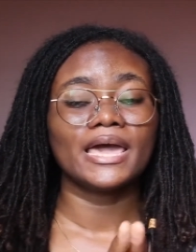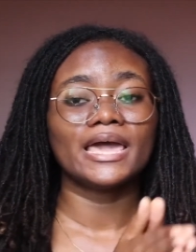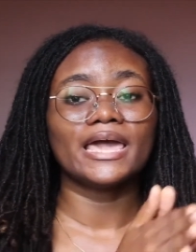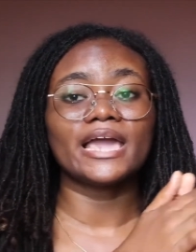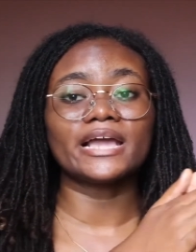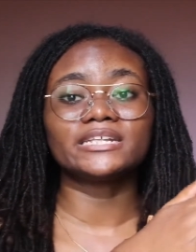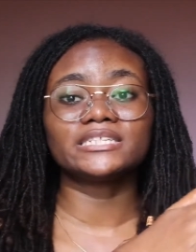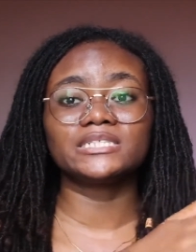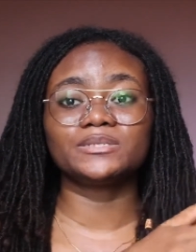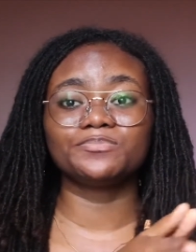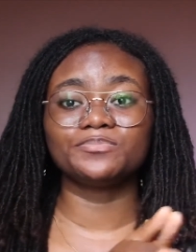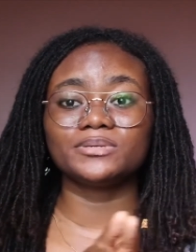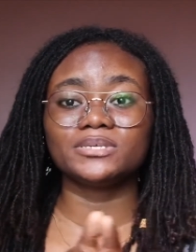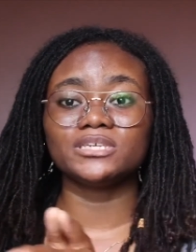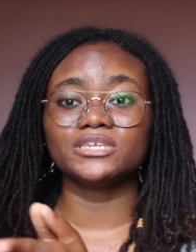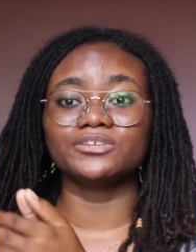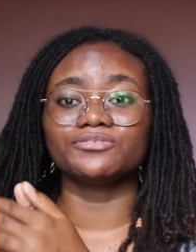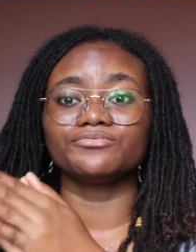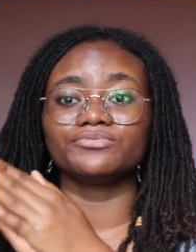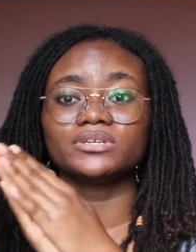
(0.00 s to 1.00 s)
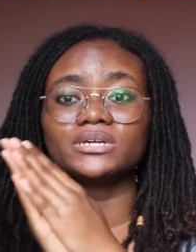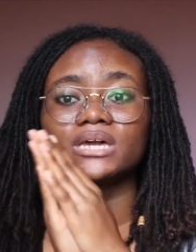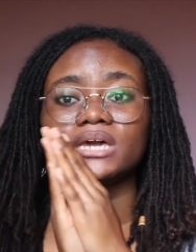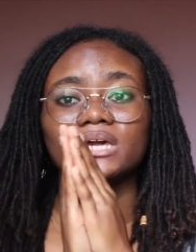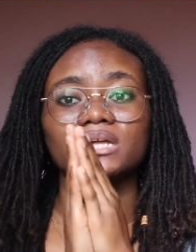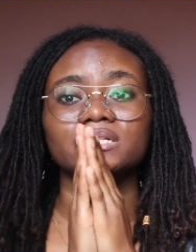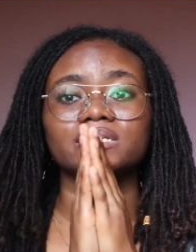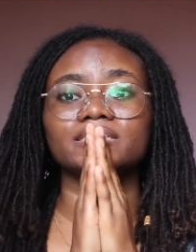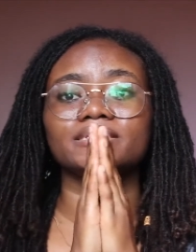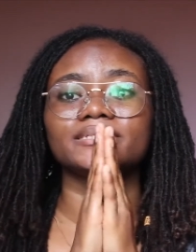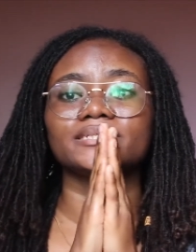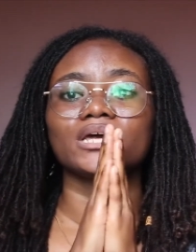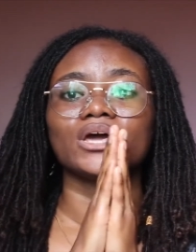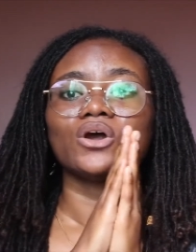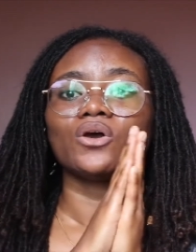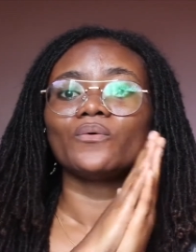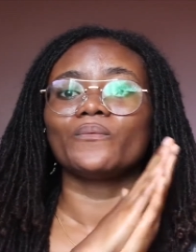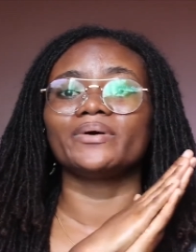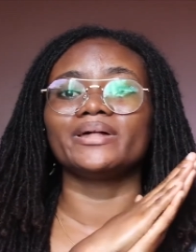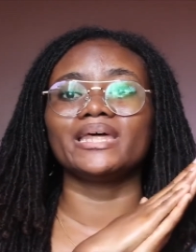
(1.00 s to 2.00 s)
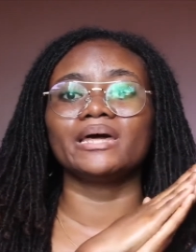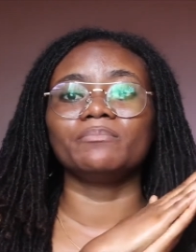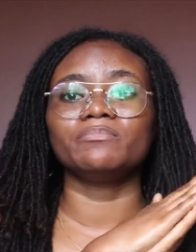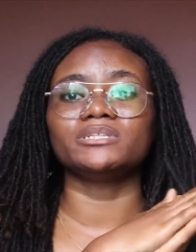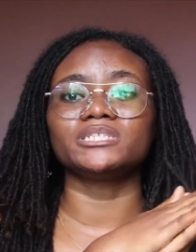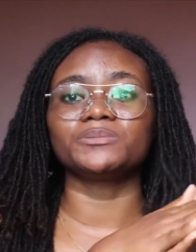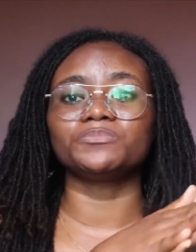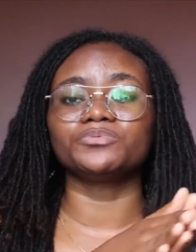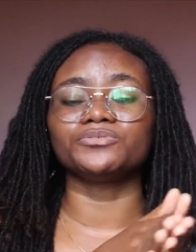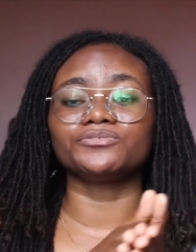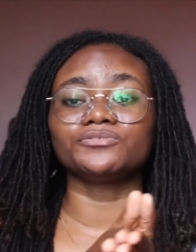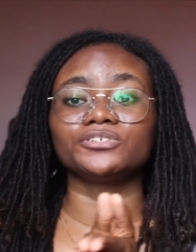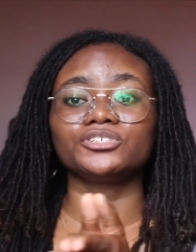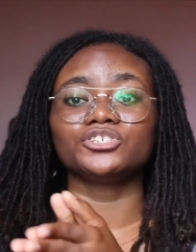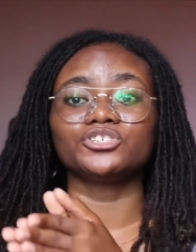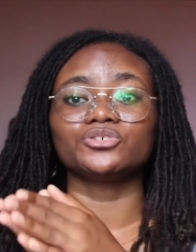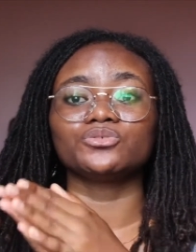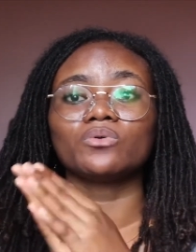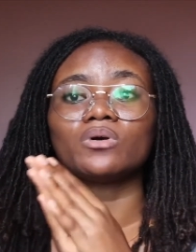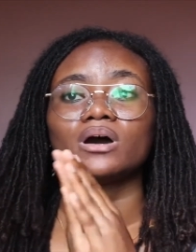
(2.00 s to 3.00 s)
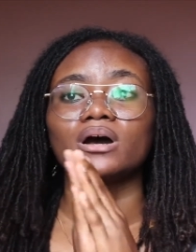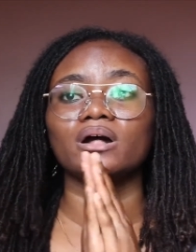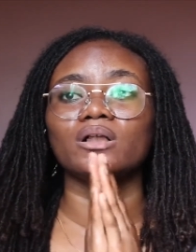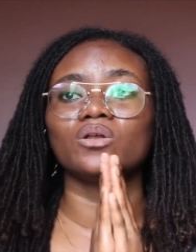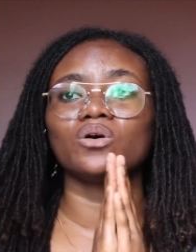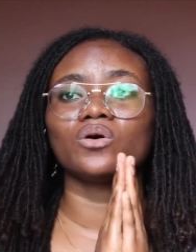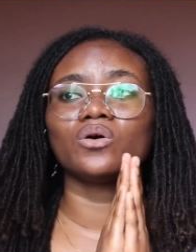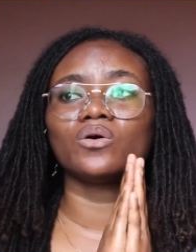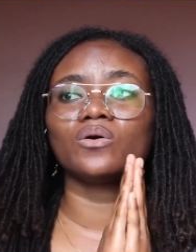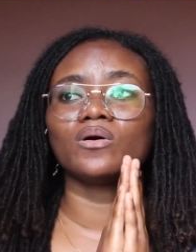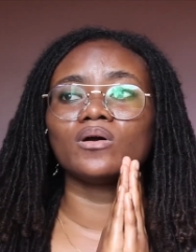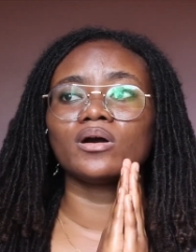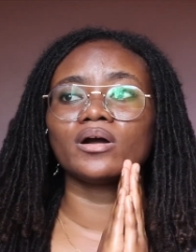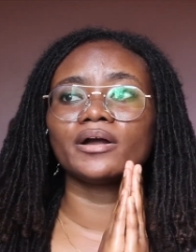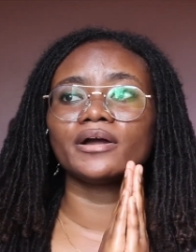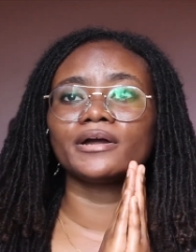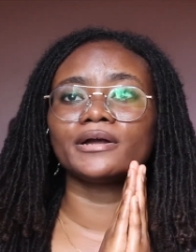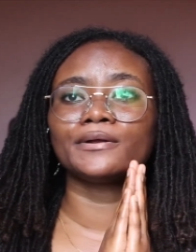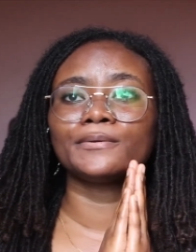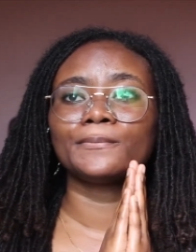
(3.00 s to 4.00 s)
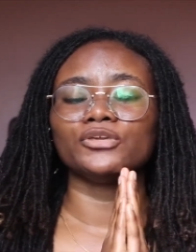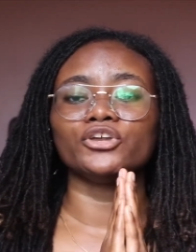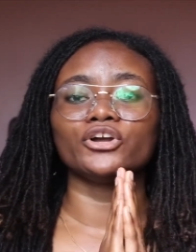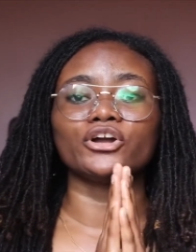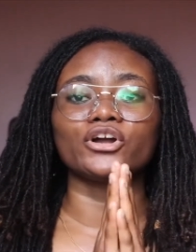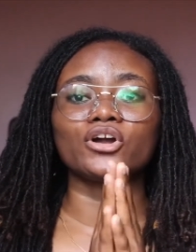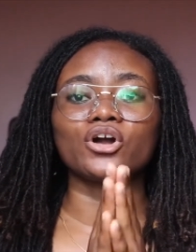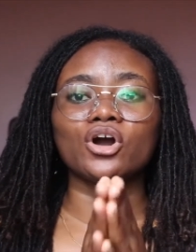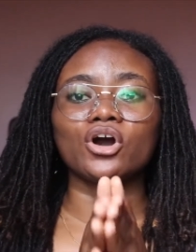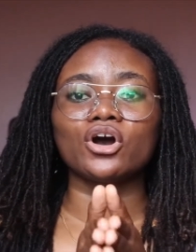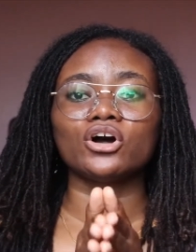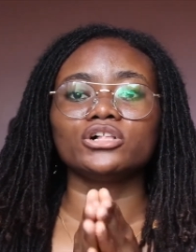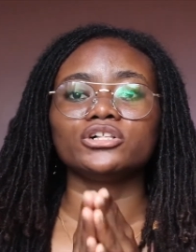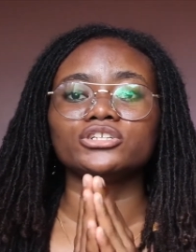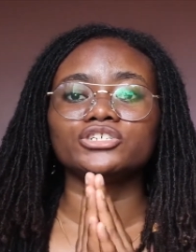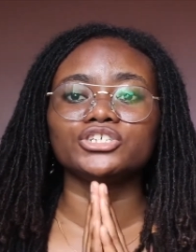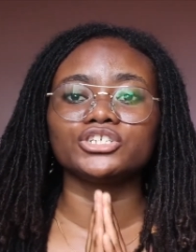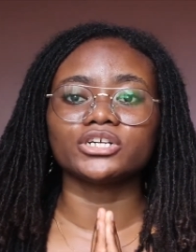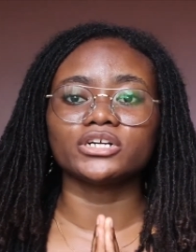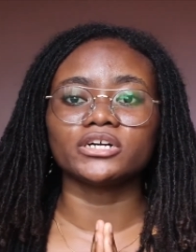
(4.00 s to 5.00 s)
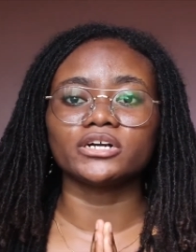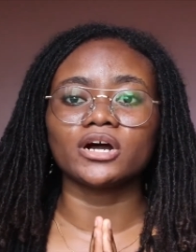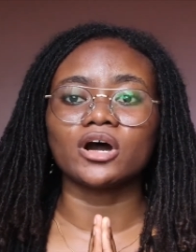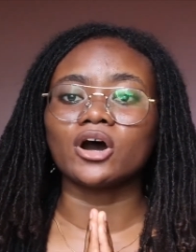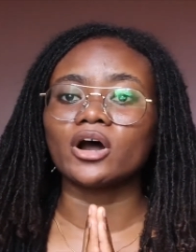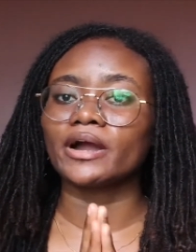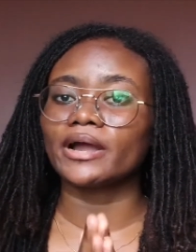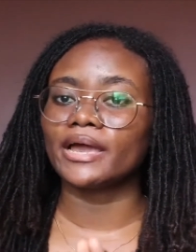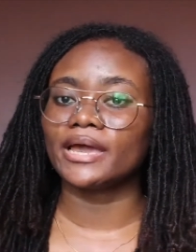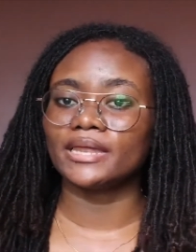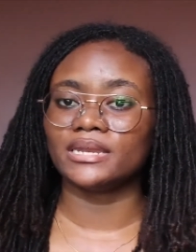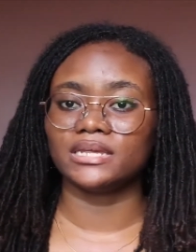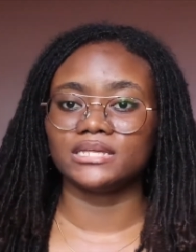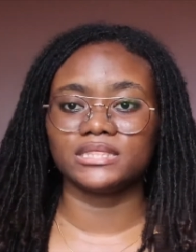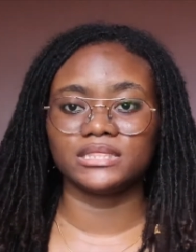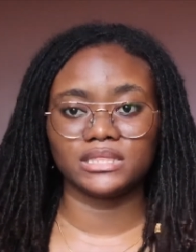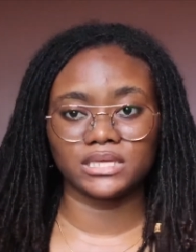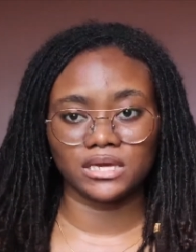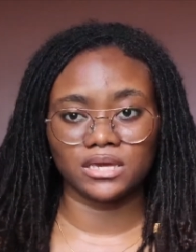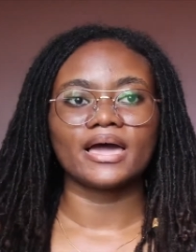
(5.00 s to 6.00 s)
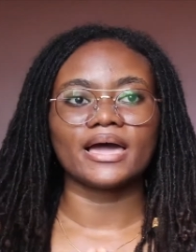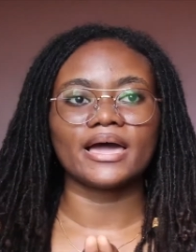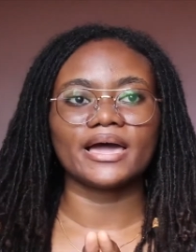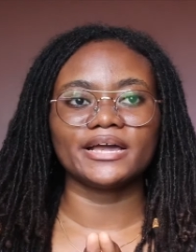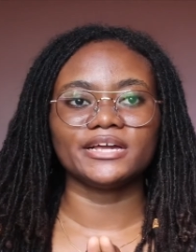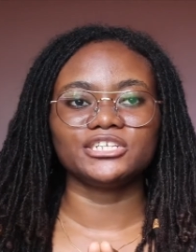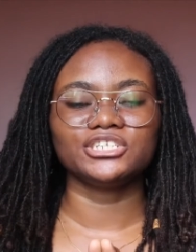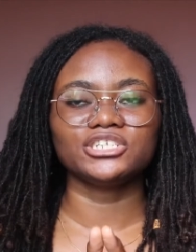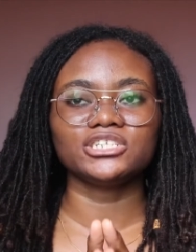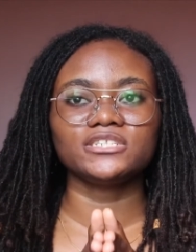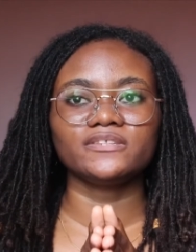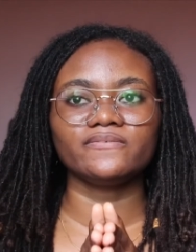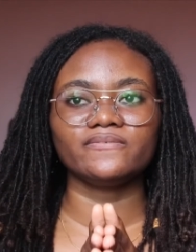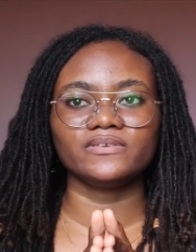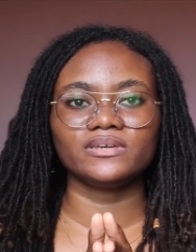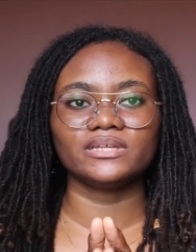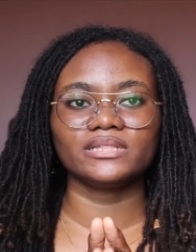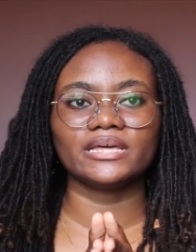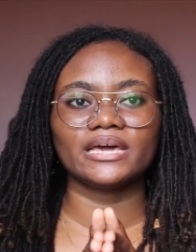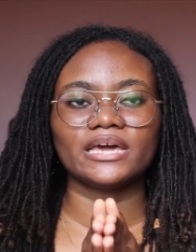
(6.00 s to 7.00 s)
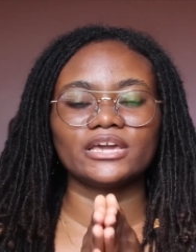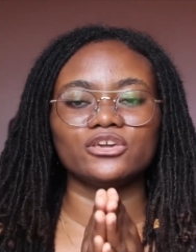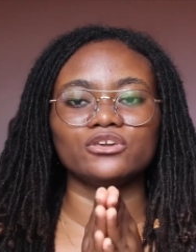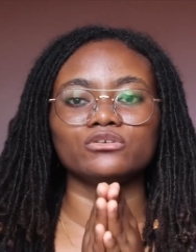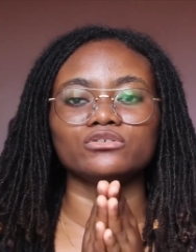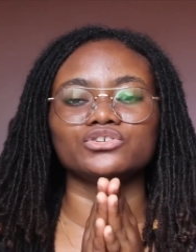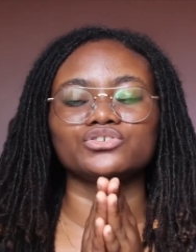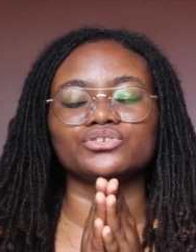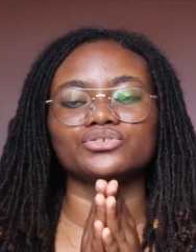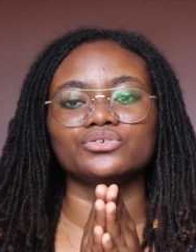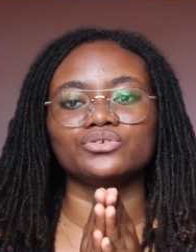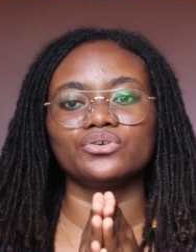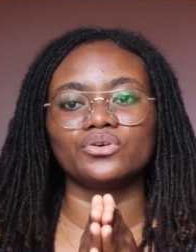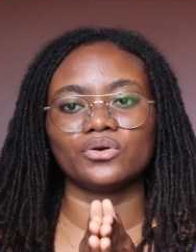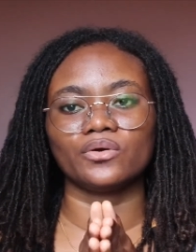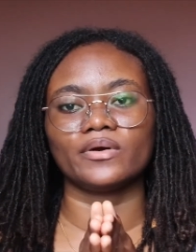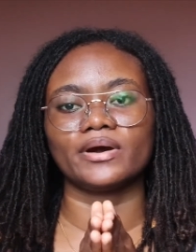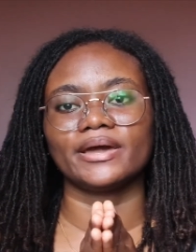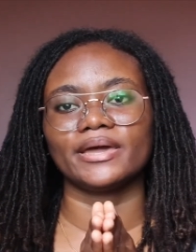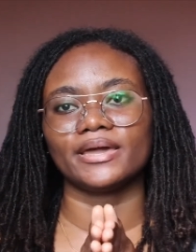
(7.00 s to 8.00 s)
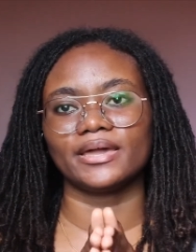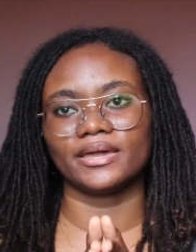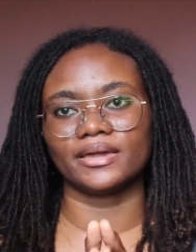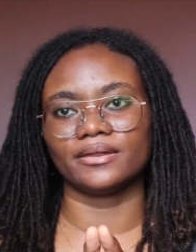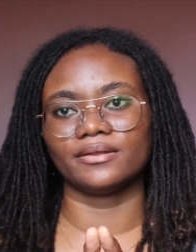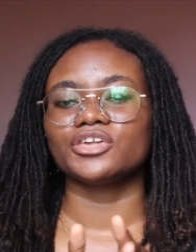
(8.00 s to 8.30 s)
experience, whether it be spiritual or your culture or anything, I just feel like you should go ahead.